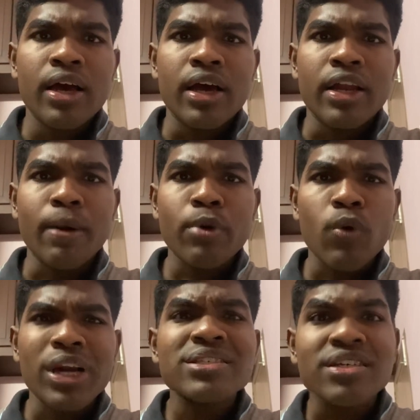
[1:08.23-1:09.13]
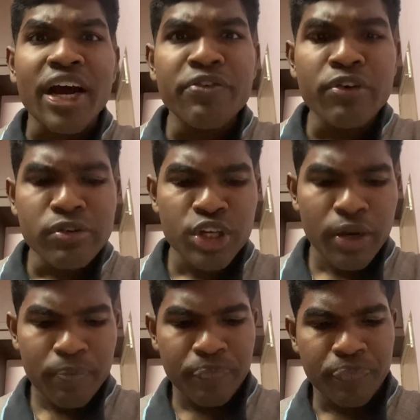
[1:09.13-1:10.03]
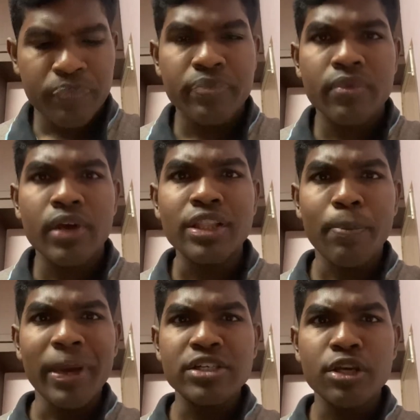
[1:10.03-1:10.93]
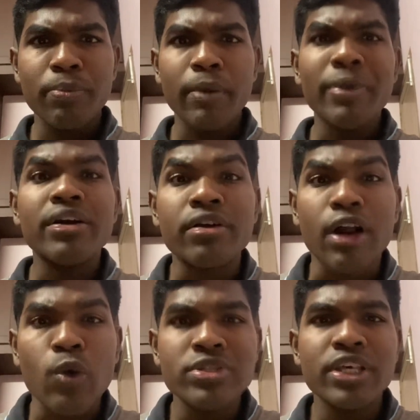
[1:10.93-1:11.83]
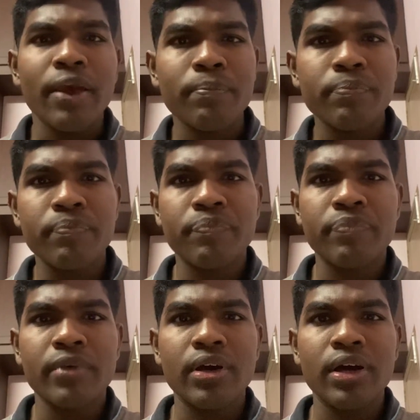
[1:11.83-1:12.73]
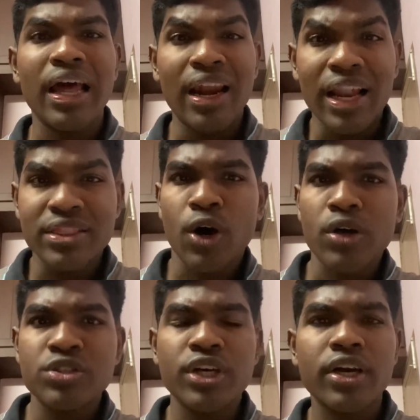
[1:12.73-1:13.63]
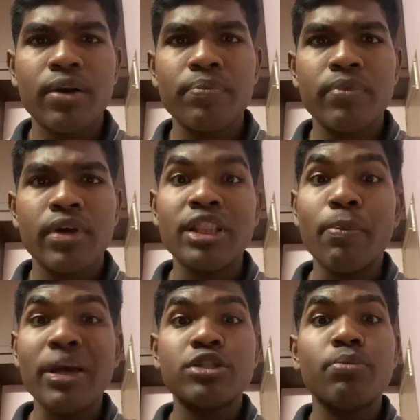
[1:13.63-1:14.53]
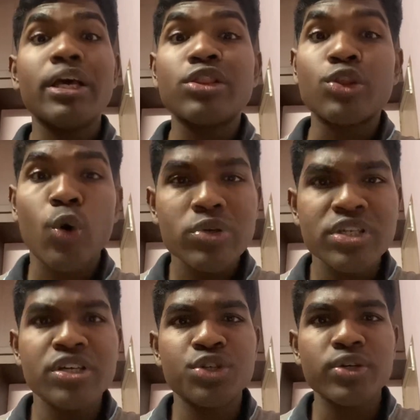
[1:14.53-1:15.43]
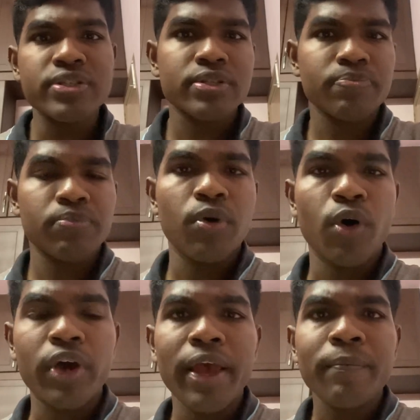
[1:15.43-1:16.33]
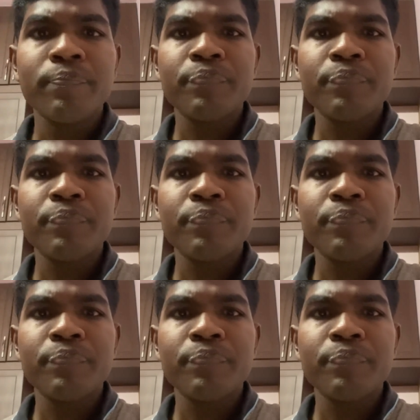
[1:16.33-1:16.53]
number one is confusion. The patient may be drowsy, lethargic. The patient may throw seizures, okay?